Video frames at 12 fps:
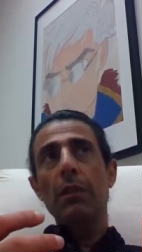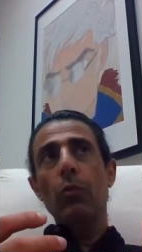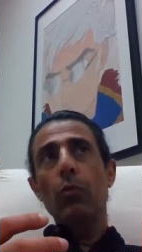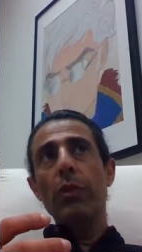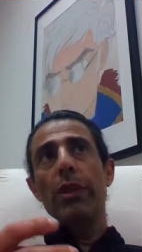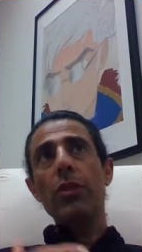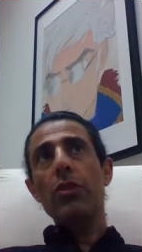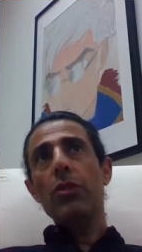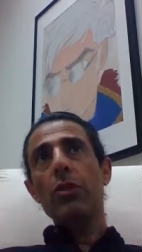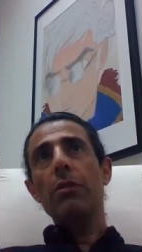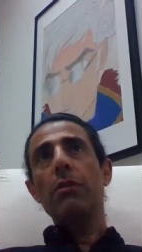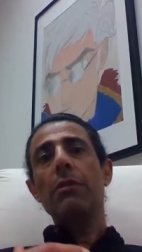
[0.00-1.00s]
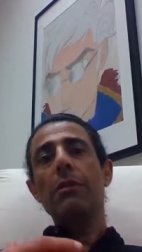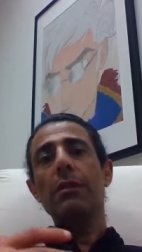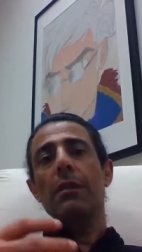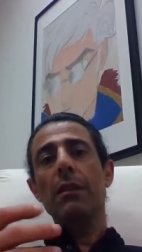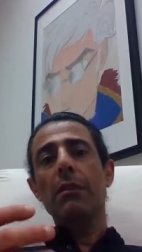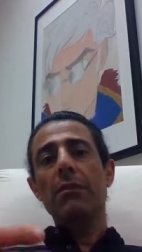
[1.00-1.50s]
which
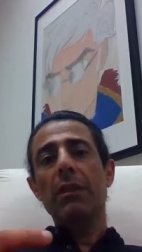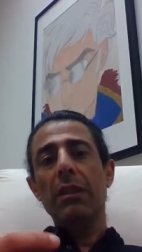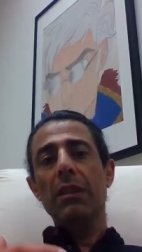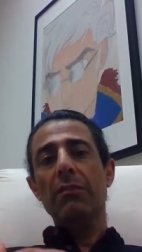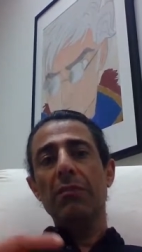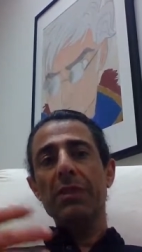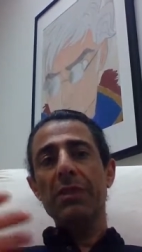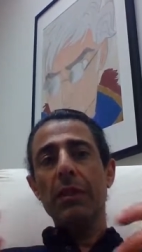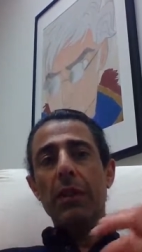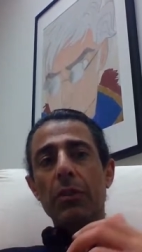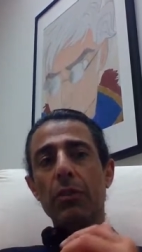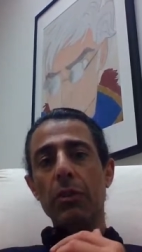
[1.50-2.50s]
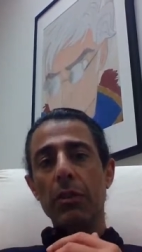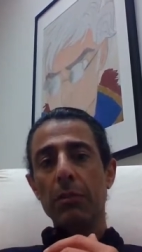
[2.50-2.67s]
server infrastructure